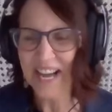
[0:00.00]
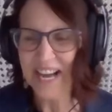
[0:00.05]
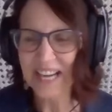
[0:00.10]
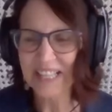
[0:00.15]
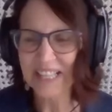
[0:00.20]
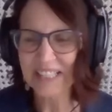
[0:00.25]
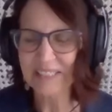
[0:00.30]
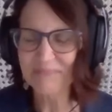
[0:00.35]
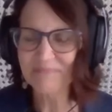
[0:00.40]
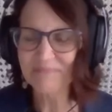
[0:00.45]

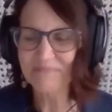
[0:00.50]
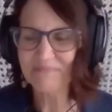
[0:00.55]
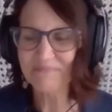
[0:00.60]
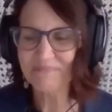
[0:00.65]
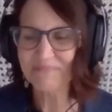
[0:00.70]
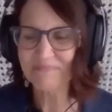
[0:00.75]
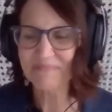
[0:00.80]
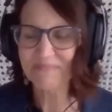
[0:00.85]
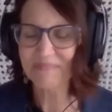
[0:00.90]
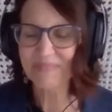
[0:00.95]
Um,
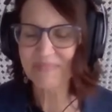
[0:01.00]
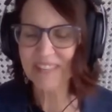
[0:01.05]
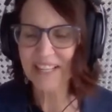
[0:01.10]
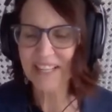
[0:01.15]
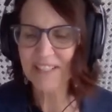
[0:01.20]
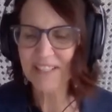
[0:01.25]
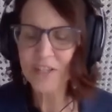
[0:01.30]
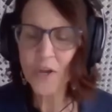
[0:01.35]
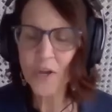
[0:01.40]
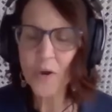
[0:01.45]

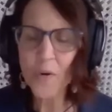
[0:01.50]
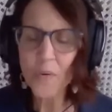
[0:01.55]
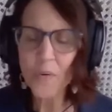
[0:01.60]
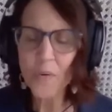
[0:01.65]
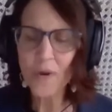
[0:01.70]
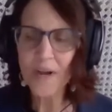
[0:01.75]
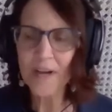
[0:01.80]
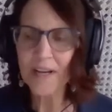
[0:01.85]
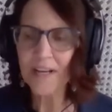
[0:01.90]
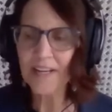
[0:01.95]

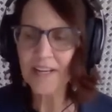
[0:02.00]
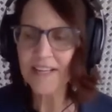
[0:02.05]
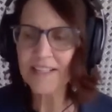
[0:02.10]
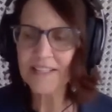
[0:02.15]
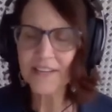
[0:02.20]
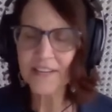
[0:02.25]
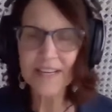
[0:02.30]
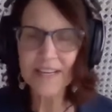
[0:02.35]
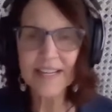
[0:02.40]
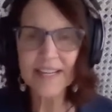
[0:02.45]
is
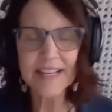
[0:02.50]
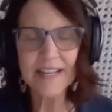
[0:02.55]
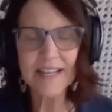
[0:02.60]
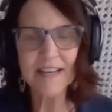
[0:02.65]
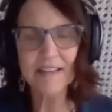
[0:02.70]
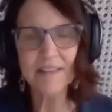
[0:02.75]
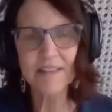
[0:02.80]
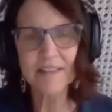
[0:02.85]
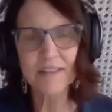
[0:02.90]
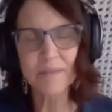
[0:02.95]
there anything
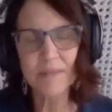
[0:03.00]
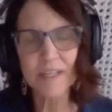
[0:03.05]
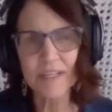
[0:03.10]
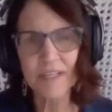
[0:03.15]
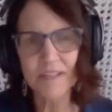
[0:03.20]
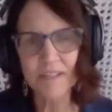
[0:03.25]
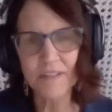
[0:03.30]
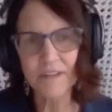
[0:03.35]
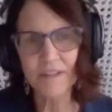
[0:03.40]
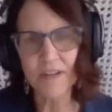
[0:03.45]
else that we
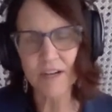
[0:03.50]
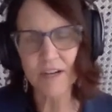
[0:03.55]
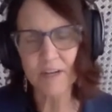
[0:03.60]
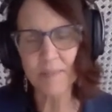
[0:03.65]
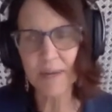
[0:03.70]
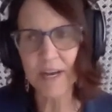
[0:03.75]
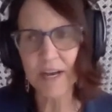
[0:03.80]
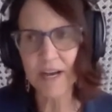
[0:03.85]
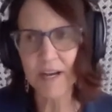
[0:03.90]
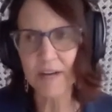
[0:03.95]
could talk
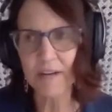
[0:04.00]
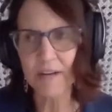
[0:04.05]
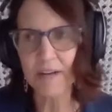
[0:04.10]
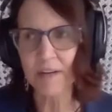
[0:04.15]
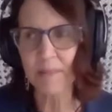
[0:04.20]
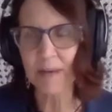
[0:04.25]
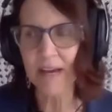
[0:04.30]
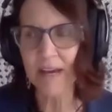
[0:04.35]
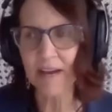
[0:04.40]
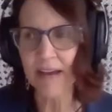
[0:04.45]
about
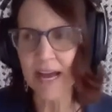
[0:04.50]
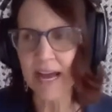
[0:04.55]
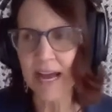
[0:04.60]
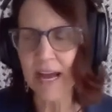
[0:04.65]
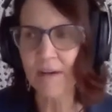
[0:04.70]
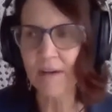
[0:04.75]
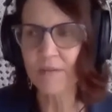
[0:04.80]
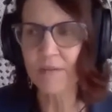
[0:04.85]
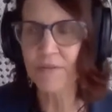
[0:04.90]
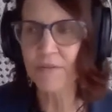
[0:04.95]

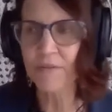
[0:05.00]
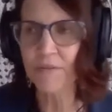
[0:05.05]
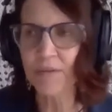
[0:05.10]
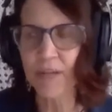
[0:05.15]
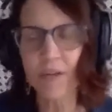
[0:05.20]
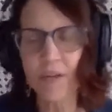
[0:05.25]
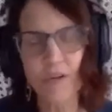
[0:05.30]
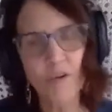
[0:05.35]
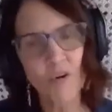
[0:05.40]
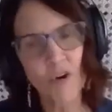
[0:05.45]
how to
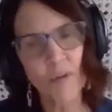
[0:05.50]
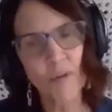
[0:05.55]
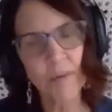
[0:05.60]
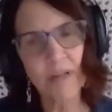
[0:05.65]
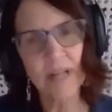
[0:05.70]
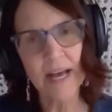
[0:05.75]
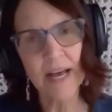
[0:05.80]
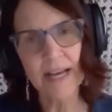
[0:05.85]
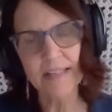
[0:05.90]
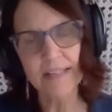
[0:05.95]
like
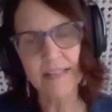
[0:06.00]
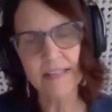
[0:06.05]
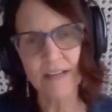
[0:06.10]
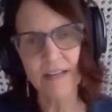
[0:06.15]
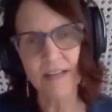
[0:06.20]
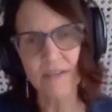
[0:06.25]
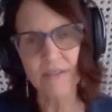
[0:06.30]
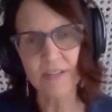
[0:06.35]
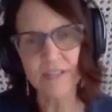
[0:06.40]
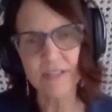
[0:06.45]
normalize the
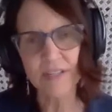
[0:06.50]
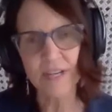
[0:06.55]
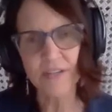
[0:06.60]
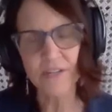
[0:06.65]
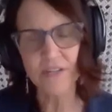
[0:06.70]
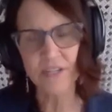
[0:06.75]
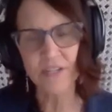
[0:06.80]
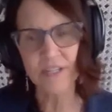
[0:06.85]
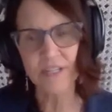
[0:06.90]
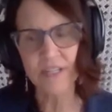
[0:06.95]

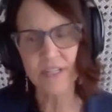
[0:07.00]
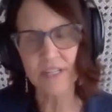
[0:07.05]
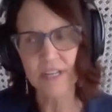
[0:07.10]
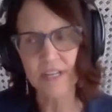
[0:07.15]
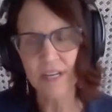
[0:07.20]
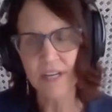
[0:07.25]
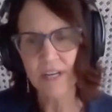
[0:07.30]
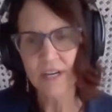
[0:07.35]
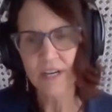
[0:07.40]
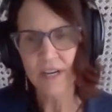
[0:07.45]
conversation
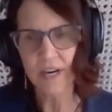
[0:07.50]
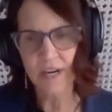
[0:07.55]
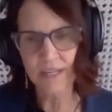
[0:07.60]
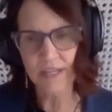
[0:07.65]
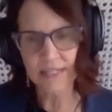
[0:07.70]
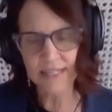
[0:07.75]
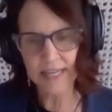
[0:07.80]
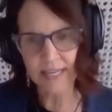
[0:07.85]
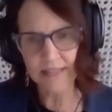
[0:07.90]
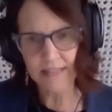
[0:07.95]

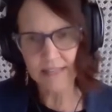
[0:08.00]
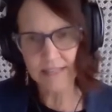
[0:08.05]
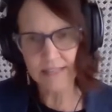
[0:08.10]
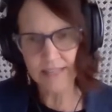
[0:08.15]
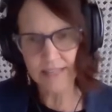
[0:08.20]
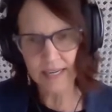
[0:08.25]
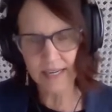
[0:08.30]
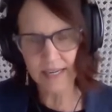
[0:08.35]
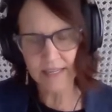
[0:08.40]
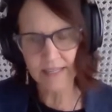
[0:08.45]
on death and
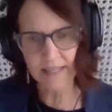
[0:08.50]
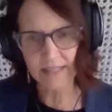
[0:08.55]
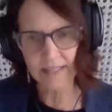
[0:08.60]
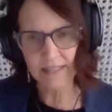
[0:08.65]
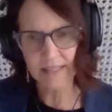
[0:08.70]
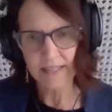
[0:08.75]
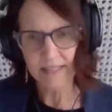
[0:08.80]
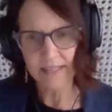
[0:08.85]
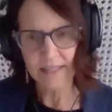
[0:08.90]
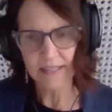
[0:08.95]
dying
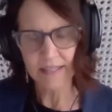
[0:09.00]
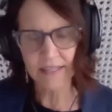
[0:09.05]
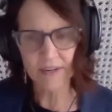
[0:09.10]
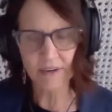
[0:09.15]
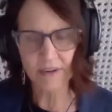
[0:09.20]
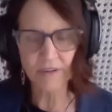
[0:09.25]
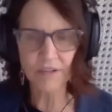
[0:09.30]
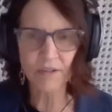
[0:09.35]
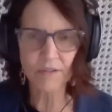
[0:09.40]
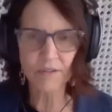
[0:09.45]
in
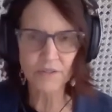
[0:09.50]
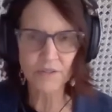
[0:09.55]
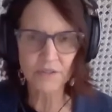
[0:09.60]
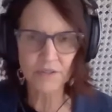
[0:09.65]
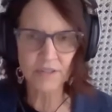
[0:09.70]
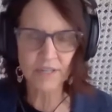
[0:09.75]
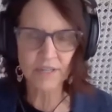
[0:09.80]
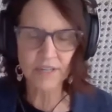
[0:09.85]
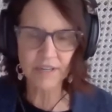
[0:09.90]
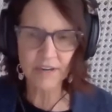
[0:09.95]
our
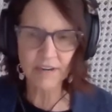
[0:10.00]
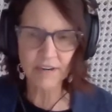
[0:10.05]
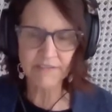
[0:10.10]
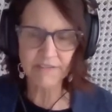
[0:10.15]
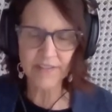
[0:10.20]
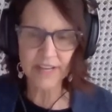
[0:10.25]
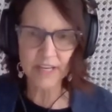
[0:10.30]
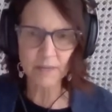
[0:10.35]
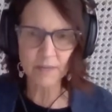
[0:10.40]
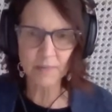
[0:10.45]
culture and in our
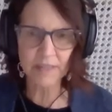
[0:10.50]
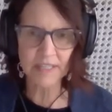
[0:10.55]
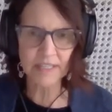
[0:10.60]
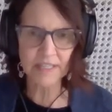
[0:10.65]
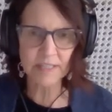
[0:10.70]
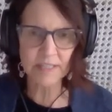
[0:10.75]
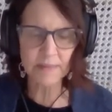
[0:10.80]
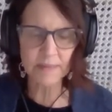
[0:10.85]
families?